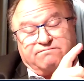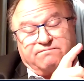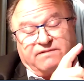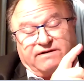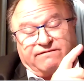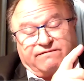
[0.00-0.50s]

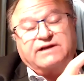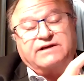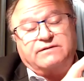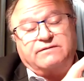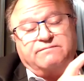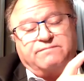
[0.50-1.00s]

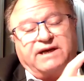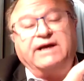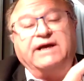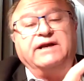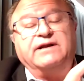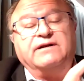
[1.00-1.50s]
inflicted
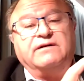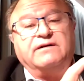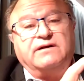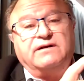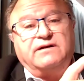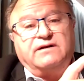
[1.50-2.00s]
pain
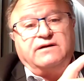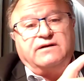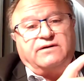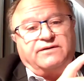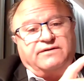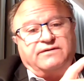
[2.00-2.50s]

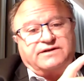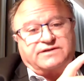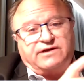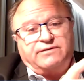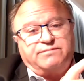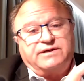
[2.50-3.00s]
on its
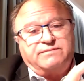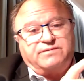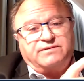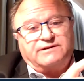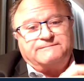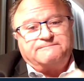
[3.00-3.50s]
own
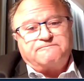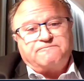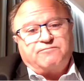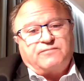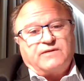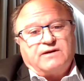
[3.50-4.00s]
people.
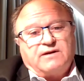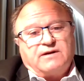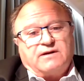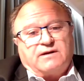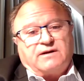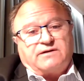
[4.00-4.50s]

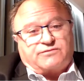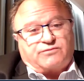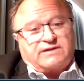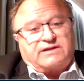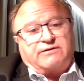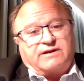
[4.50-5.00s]
It's
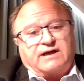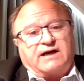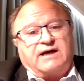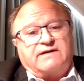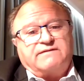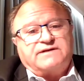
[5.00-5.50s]
right there in the
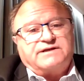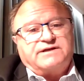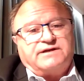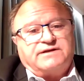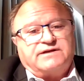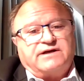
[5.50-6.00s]
heart of the
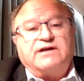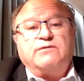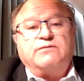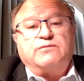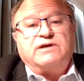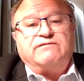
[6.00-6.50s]
city, so no
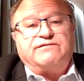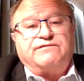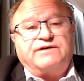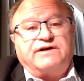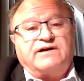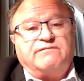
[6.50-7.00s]
one will ever
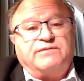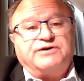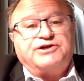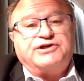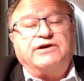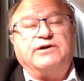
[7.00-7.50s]
forget. I've been
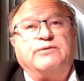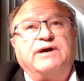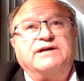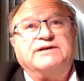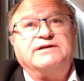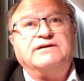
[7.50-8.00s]
shown
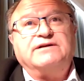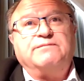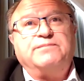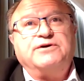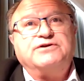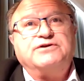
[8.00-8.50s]
around it, and the
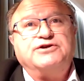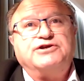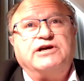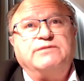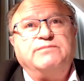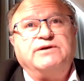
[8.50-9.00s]
person who
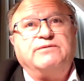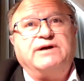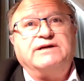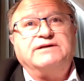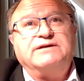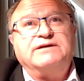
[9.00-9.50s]
showed me
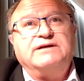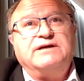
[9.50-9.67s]
around it